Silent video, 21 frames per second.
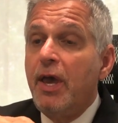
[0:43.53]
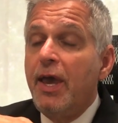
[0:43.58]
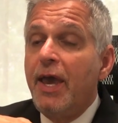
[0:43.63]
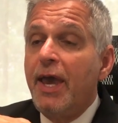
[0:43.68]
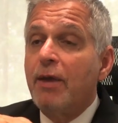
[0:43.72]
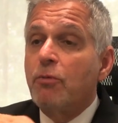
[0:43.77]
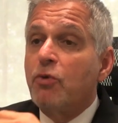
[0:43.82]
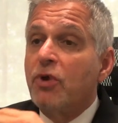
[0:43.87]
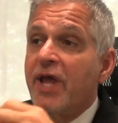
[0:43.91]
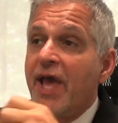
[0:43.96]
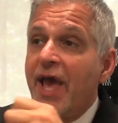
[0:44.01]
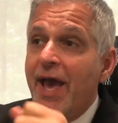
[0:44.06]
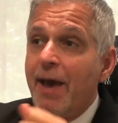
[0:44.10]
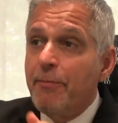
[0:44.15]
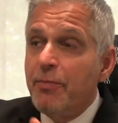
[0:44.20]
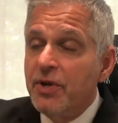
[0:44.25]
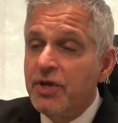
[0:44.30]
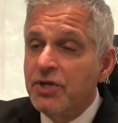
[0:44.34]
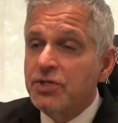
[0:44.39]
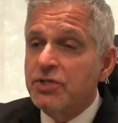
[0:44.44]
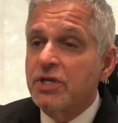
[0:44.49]
And what
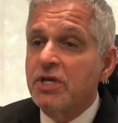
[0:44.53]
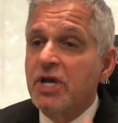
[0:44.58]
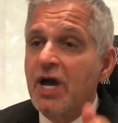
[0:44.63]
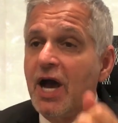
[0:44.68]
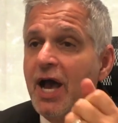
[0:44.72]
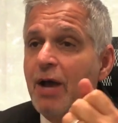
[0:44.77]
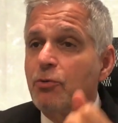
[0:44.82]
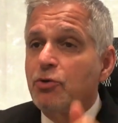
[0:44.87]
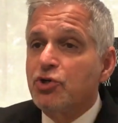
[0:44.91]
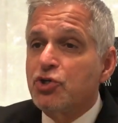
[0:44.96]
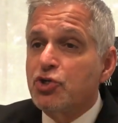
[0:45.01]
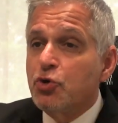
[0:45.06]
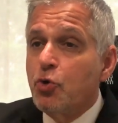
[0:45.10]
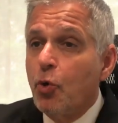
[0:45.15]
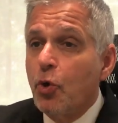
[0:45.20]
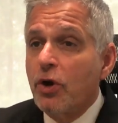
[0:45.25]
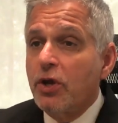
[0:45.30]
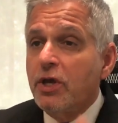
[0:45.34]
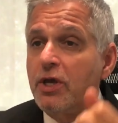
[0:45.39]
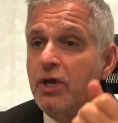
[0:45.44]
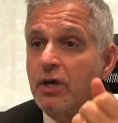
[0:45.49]
happened is the guy was
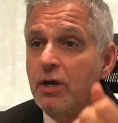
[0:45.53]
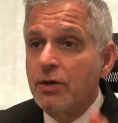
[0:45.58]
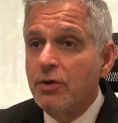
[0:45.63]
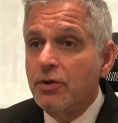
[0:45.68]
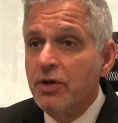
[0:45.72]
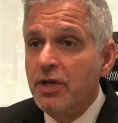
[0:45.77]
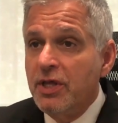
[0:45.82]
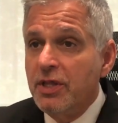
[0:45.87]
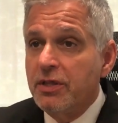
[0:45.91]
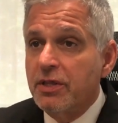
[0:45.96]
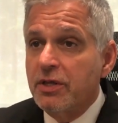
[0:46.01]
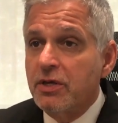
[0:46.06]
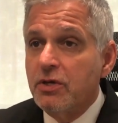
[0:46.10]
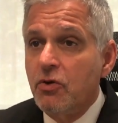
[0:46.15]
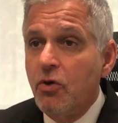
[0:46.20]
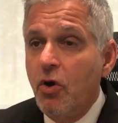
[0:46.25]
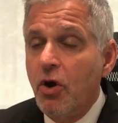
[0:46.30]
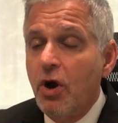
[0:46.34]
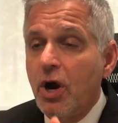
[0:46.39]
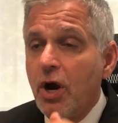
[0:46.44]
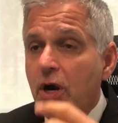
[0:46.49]
torquing underneath the
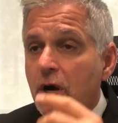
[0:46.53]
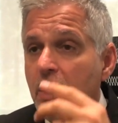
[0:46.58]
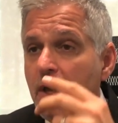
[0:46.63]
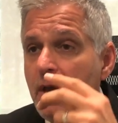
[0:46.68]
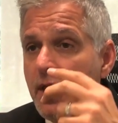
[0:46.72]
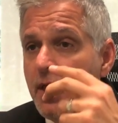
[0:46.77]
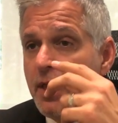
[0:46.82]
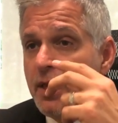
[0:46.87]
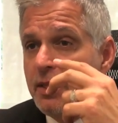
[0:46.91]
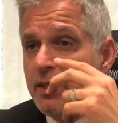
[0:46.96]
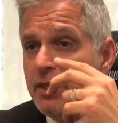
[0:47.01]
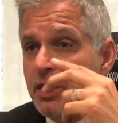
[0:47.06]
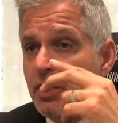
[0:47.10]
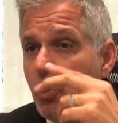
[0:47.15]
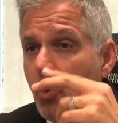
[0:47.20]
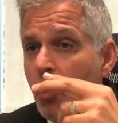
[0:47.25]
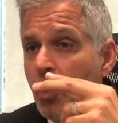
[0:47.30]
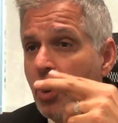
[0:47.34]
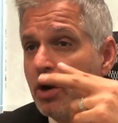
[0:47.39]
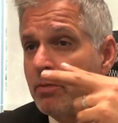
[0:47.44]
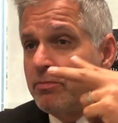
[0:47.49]
car, the
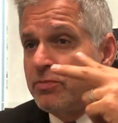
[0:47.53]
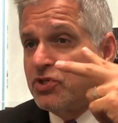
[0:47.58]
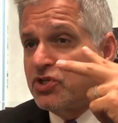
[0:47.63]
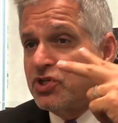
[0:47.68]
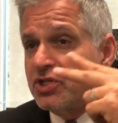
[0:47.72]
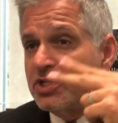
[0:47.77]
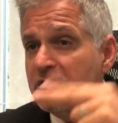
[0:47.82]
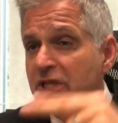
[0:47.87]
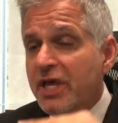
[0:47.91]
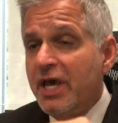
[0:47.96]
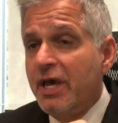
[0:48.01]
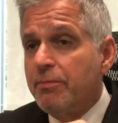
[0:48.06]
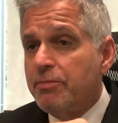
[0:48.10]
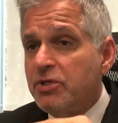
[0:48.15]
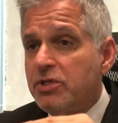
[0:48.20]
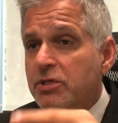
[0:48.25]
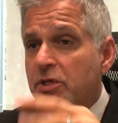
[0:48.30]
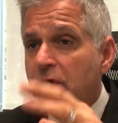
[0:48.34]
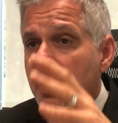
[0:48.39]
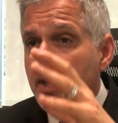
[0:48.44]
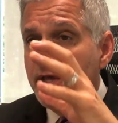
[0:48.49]
arm
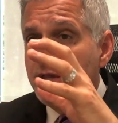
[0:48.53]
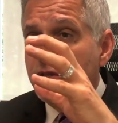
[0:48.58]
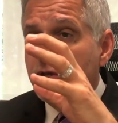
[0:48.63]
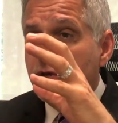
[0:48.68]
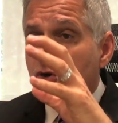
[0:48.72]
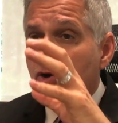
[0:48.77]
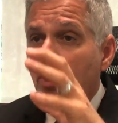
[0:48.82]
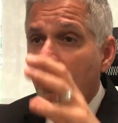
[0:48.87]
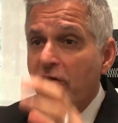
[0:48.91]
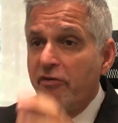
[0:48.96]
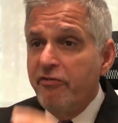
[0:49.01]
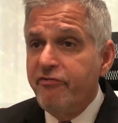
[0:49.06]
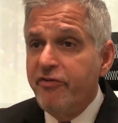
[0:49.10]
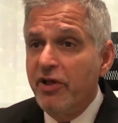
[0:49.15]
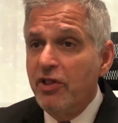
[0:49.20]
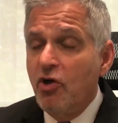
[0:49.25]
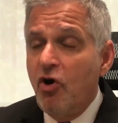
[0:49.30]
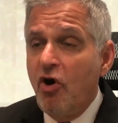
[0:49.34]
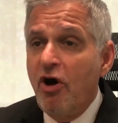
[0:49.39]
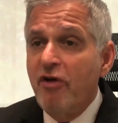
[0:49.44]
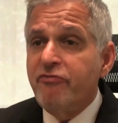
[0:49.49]
slipped, the car
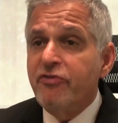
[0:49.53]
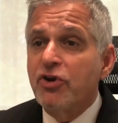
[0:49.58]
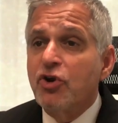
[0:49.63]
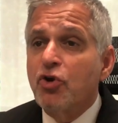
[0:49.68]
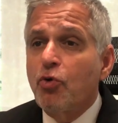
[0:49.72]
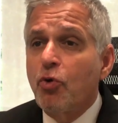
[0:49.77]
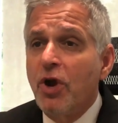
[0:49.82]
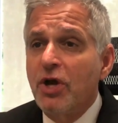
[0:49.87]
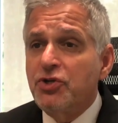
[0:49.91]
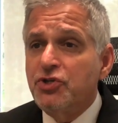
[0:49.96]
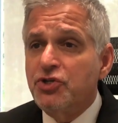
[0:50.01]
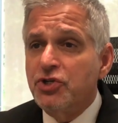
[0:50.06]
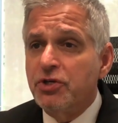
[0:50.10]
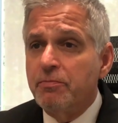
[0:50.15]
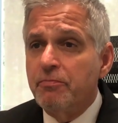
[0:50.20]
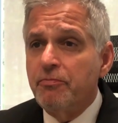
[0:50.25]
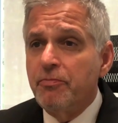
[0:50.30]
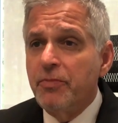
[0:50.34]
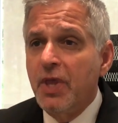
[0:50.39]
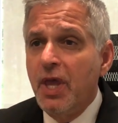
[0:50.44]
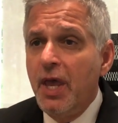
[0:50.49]
fell off and crushed him.
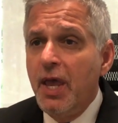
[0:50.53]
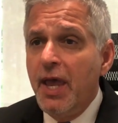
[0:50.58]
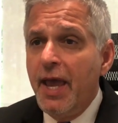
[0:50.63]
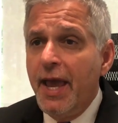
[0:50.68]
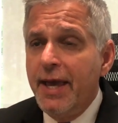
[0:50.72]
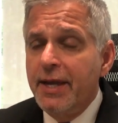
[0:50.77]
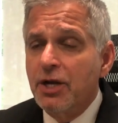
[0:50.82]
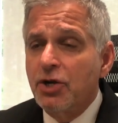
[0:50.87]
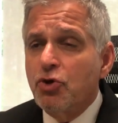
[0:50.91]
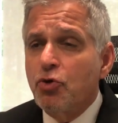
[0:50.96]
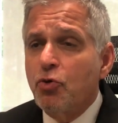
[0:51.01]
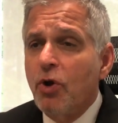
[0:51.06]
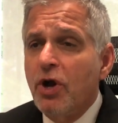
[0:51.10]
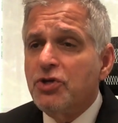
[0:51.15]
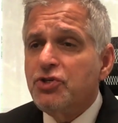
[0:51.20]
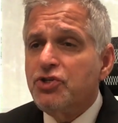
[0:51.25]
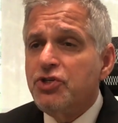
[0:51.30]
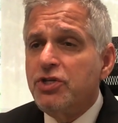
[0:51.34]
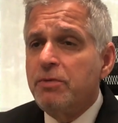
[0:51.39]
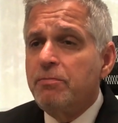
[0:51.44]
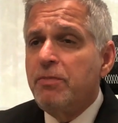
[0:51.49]
And it
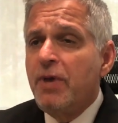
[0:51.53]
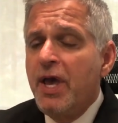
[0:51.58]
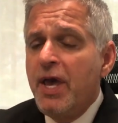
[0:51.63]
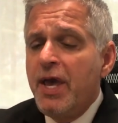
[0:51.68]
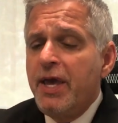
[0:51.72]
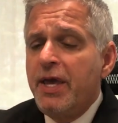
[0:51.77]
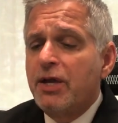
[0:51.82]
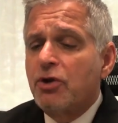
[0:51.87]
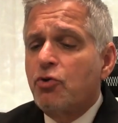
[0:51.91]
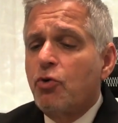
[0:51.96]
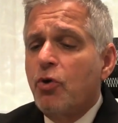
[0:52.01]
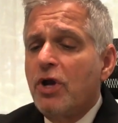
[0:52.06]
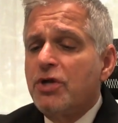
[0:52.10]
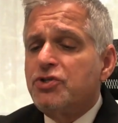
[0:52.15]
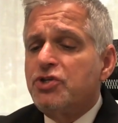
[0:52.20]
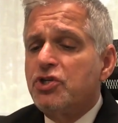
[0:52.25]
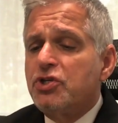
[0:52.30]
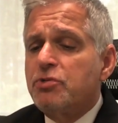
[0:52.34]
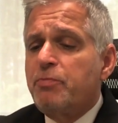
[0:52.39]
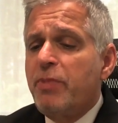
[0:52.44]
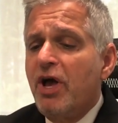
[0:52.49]
crushed him, it
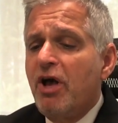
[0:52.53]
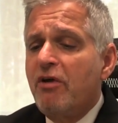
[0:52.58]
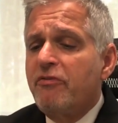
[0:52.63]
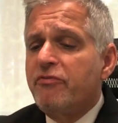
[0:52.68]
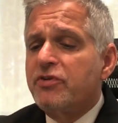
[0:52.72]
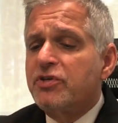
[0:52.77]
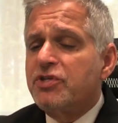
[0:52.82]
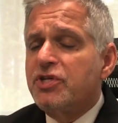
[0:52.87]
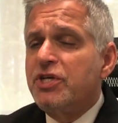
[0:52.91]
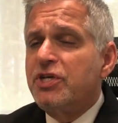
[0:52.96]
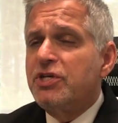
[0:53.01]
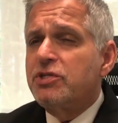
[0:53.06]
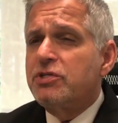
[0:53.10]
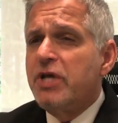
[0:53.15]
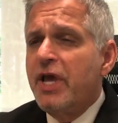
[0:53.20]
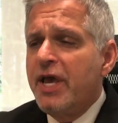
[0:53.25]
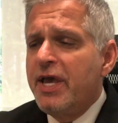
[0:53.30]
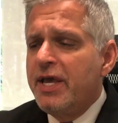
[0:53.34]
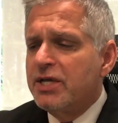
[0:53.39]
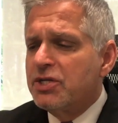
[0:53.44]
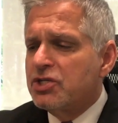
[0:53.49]
crushed his pelvis,
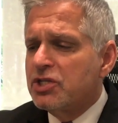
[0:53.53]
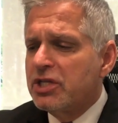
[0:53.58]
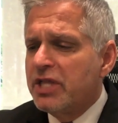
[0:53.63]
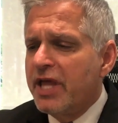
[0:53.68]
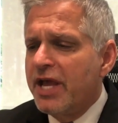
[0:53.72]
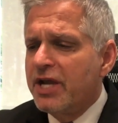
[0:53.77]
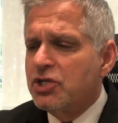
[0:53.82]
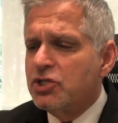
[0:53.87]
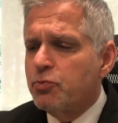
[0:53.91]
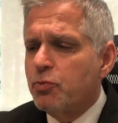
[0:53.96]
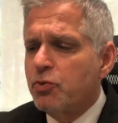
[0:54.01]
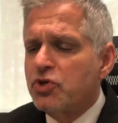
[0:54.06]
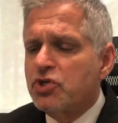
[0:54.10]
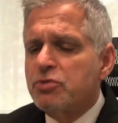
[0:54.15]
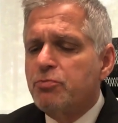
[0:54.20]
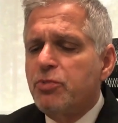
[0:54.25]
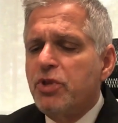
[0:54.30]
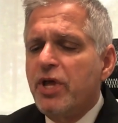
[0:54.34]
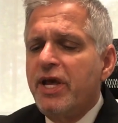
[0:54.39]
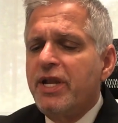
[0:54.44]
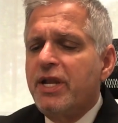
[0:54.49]
his legs were
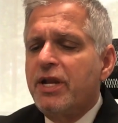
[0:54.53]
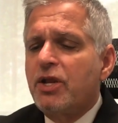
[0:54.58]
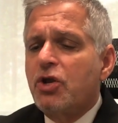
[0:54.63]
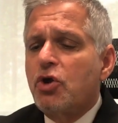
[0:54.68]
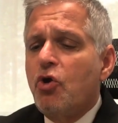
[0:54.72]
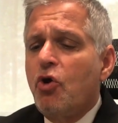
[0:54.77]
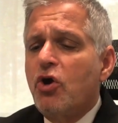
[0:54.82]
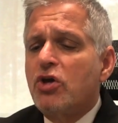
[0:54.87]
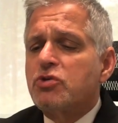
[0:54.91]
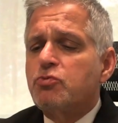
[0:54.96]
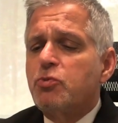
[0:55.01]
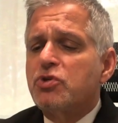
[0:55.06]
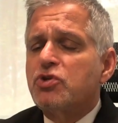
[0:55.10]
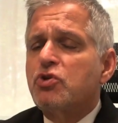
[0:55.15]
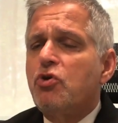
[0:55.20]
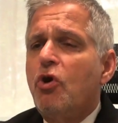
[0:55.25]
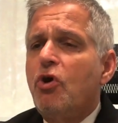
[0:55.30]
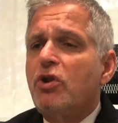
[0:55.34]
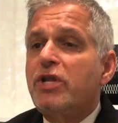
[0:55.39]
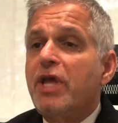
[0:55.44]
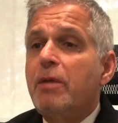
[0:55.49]
split, and it caused what's
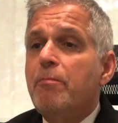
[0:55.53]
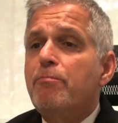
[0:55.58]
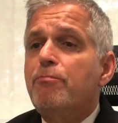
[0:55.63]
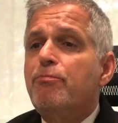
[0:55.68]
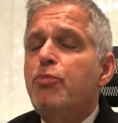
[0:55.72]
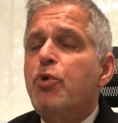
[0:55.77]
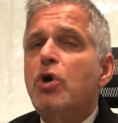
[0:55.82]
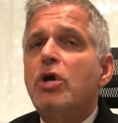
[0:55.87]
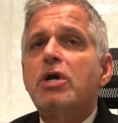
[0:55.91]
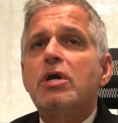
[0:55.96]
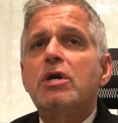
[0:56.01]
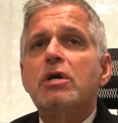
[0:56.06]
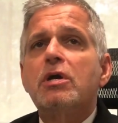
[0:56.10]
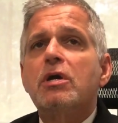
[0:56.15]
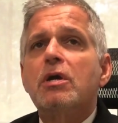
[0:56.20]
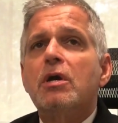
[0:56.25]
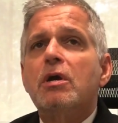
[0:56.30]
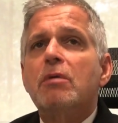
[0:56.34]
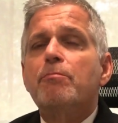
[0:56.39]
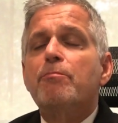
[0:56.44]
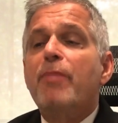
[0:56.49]
called a book
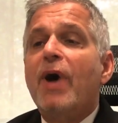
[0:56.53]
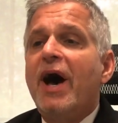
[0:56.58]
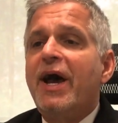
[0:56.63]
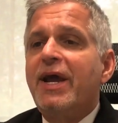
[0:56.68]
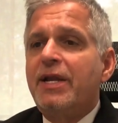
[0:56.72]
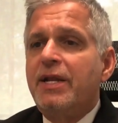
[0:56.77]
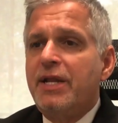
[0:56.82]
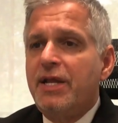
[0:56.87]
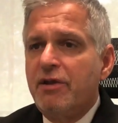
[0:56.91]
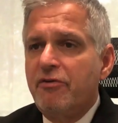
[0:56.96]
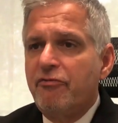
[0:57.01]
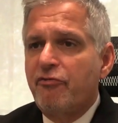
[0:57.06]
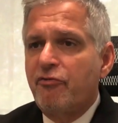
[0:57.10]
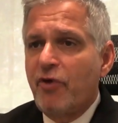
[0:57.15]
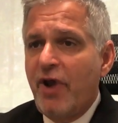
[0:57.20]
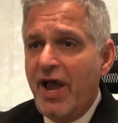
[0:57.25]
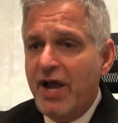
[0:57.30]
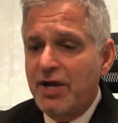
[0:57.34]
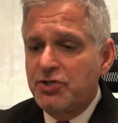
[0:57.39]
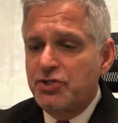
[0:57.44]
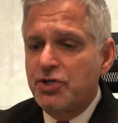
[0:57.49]
binding
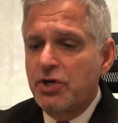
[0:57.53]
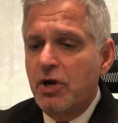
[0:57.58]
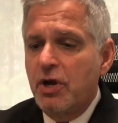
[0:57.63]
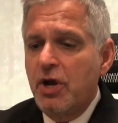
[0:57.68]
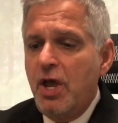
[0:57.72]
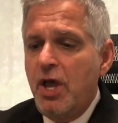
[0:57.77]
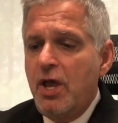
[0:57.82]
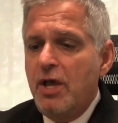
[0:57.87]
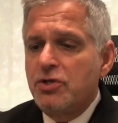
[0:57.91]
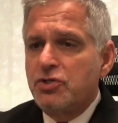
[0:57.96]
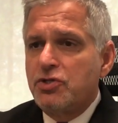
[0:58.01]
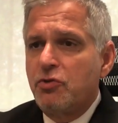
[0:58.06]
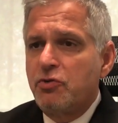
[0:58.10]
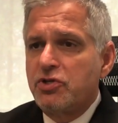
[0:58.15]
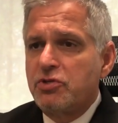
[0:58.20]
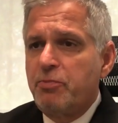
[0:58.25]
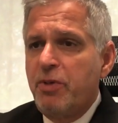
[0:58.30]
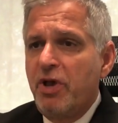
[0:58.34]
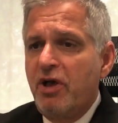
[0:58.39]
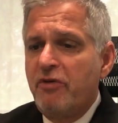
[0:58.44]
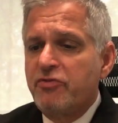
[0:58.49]
fracture, so
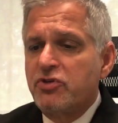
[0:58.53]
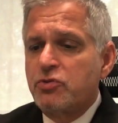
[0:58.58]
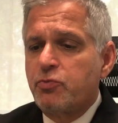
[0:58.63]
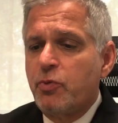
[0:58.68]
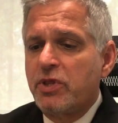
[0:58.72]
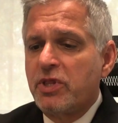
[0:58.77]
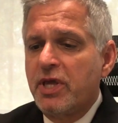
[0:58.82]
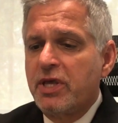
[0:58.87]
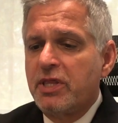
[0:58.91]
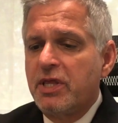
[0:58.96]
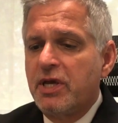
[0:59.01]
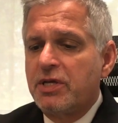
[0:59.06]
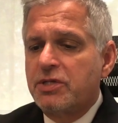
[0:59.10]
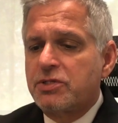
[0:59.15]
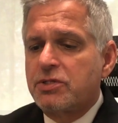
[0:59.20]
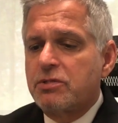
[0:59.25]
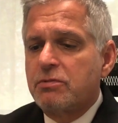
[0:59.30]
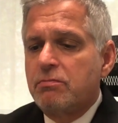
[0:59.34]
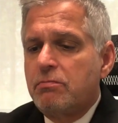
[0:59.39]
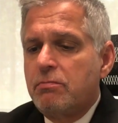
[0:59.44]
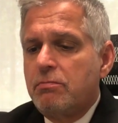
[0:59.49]
his pelvis went like this.